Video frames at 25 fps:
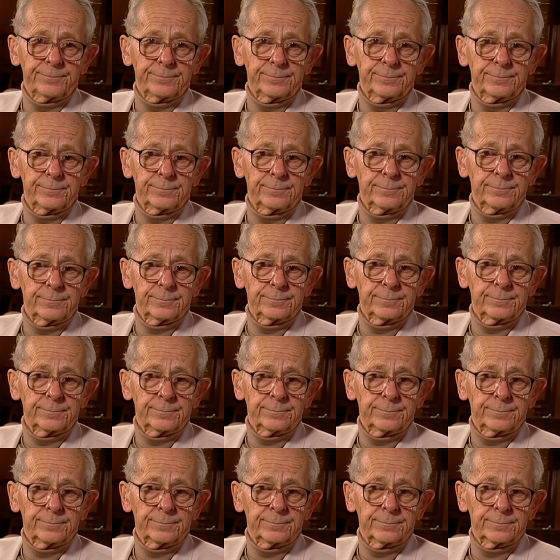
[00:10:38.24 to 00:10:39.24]

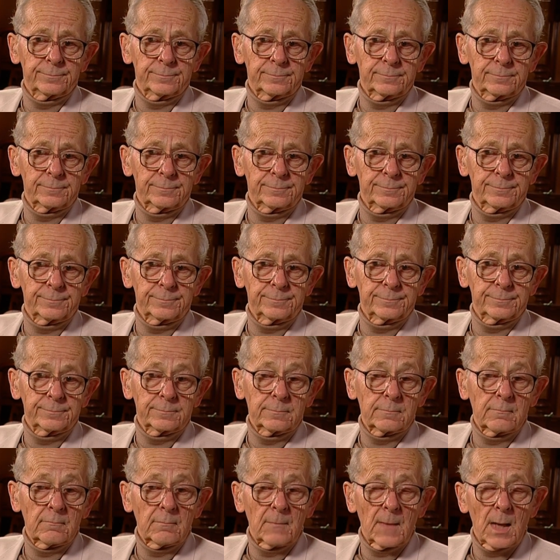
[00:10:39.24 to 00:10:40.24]

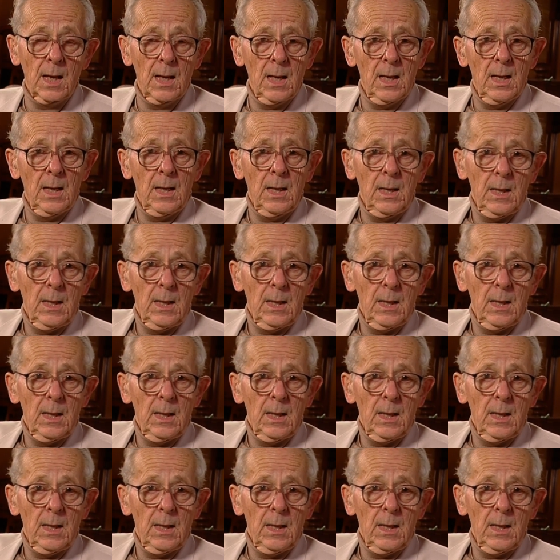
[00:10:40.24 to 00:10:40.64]
Nothing is said.